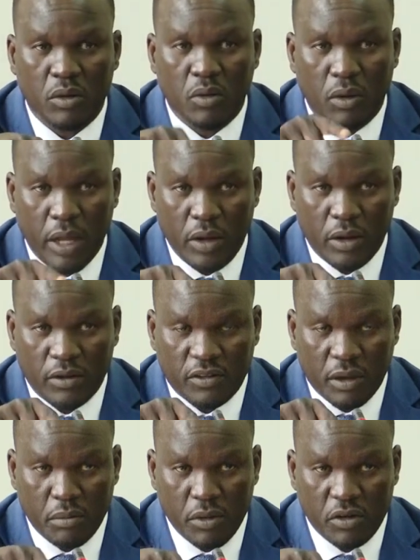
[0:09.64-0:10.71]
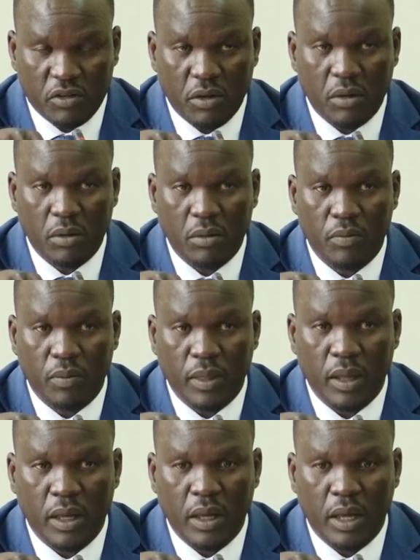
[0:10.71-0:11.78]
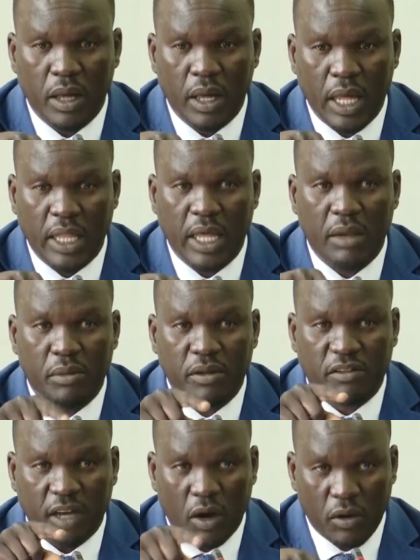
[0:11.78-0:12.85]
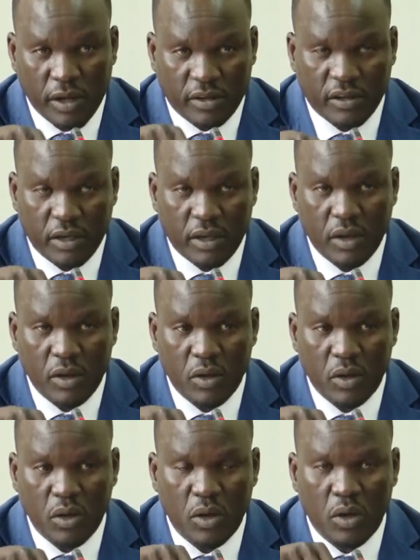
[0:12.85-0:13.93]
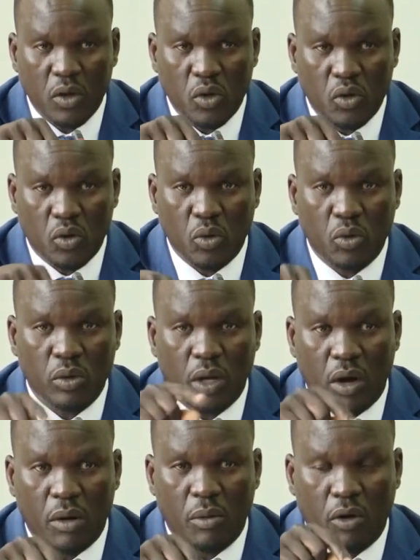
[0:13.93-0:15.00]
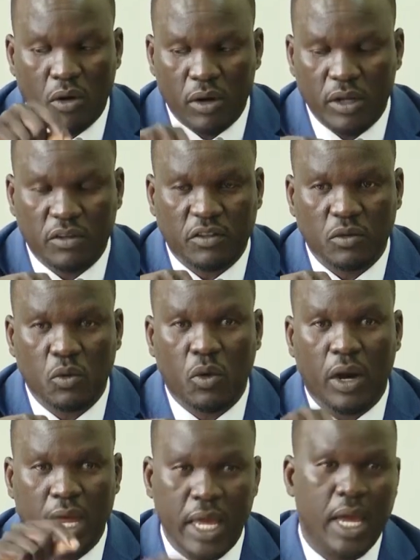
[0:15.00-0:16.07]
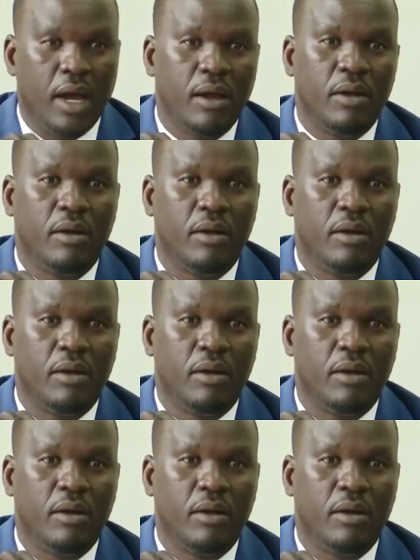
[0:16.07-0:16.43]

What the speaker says: To lay your submission and then be circulated to the honorable colleagues who are here.